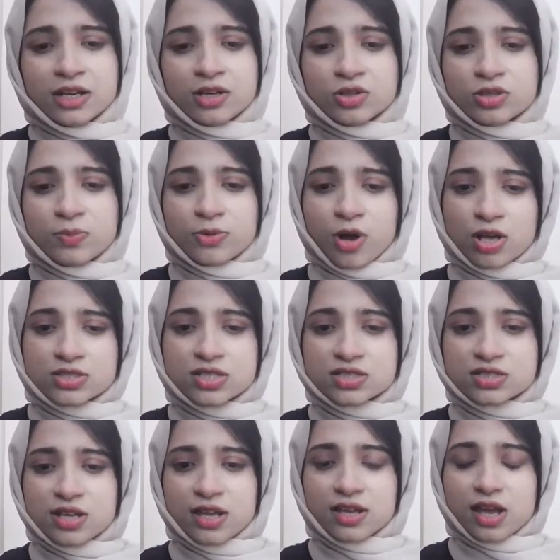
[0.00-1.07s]
to the
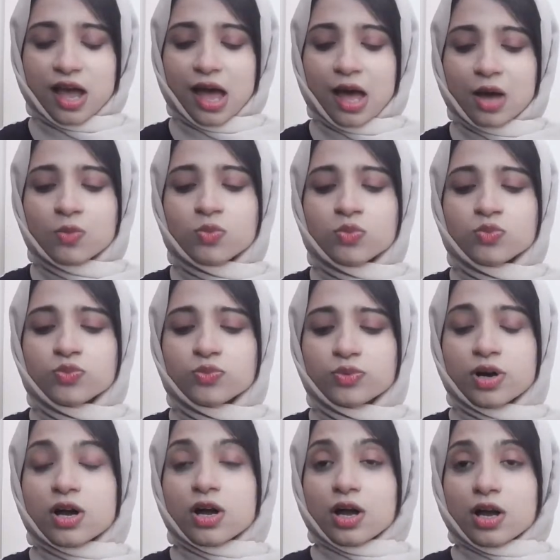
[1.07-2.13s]
projects, like how
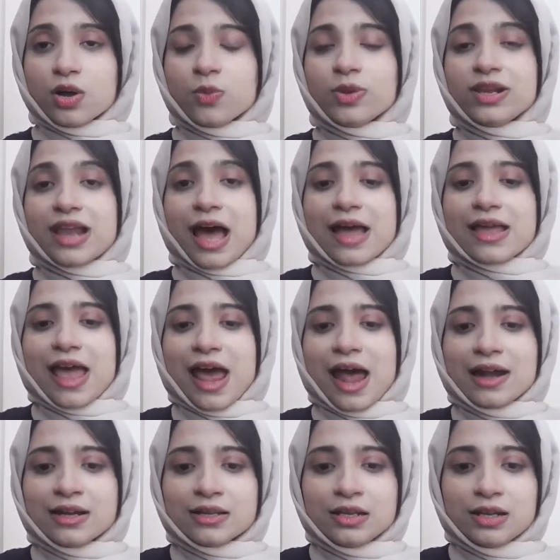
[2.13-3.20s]
will I
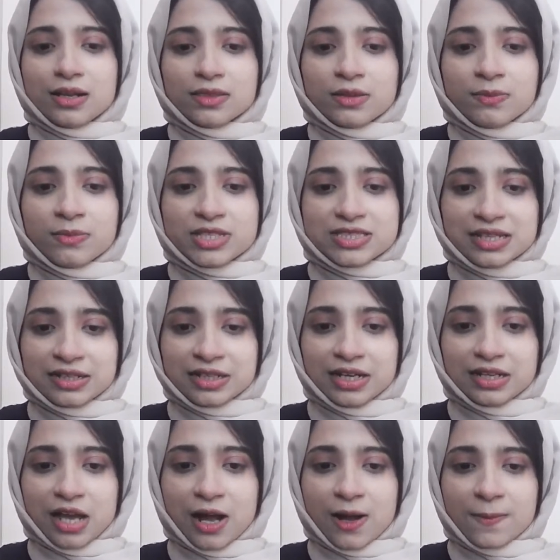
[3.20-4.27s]
handle the missing
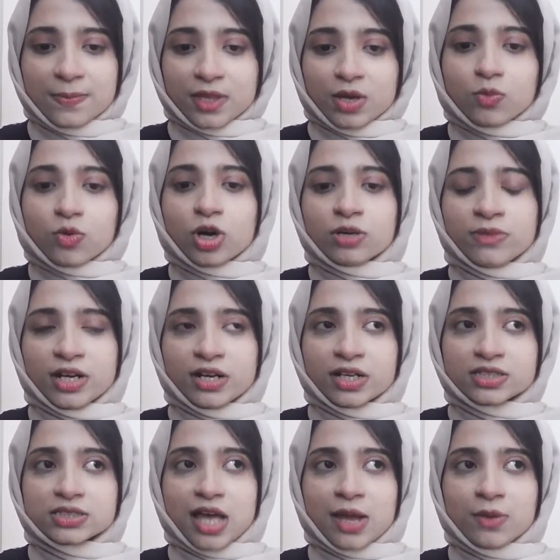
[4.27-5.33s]
data, what
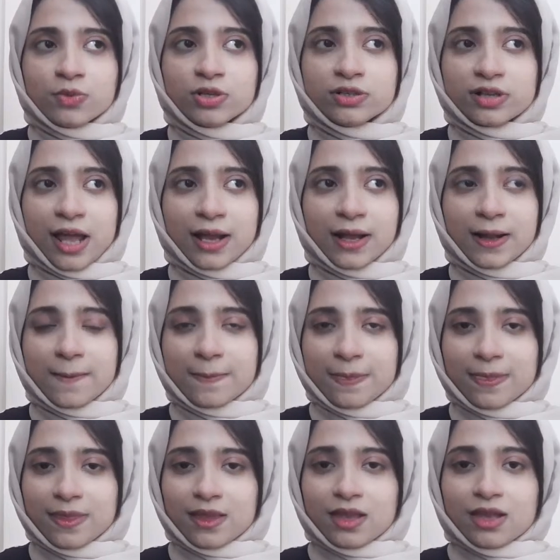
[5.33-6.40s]
metrics okay. I would track.
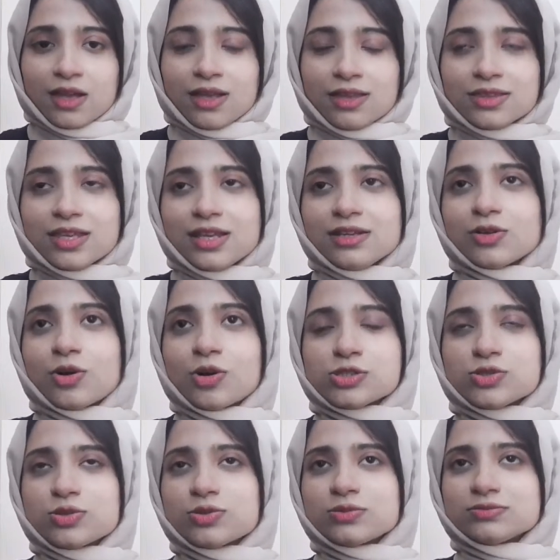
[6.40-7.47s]
Then Good.
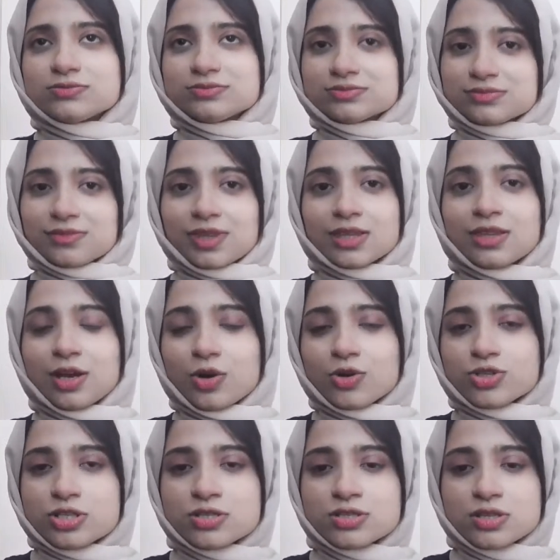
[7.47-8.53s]
also the
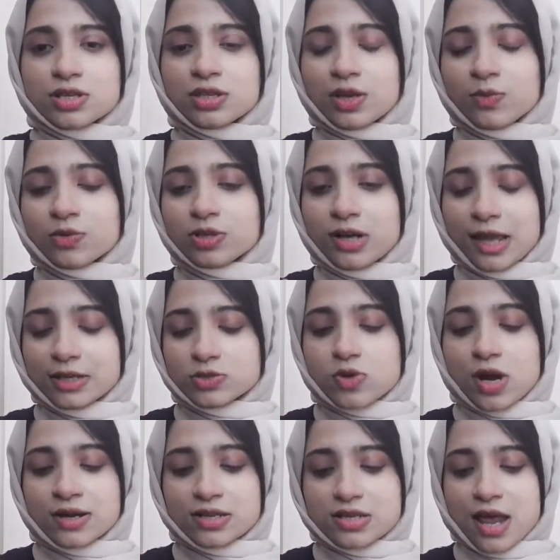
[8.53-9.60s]
questions they would like to
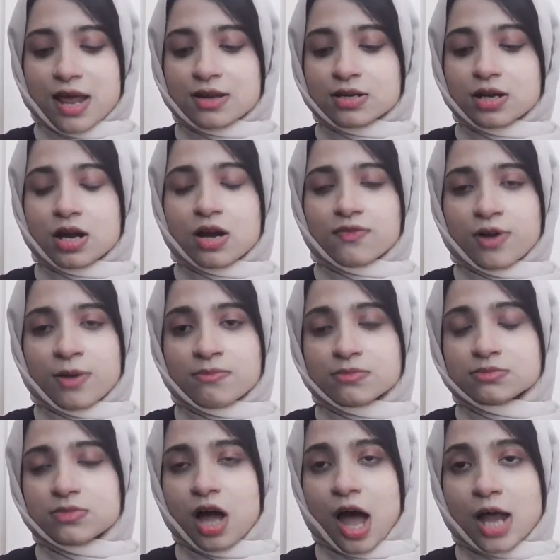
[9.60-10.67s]
understand uh,
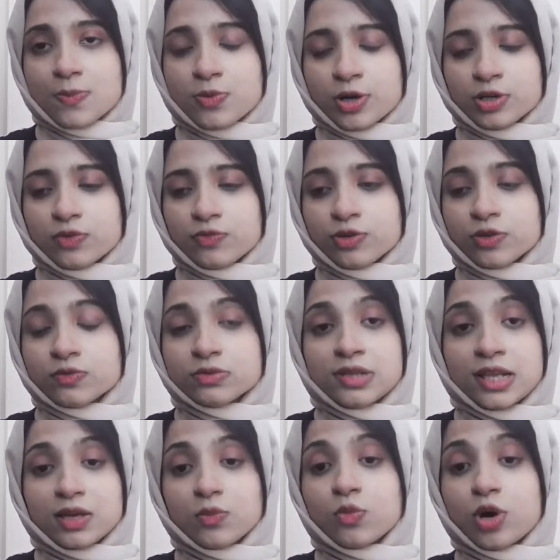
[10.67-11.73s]
from our point of view,
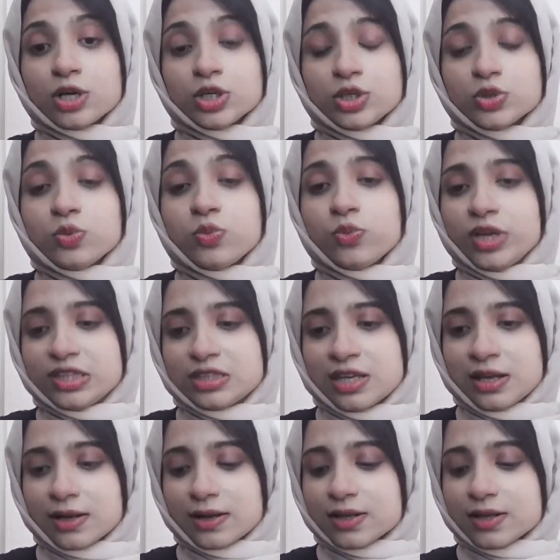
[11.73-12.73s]
like what do we think?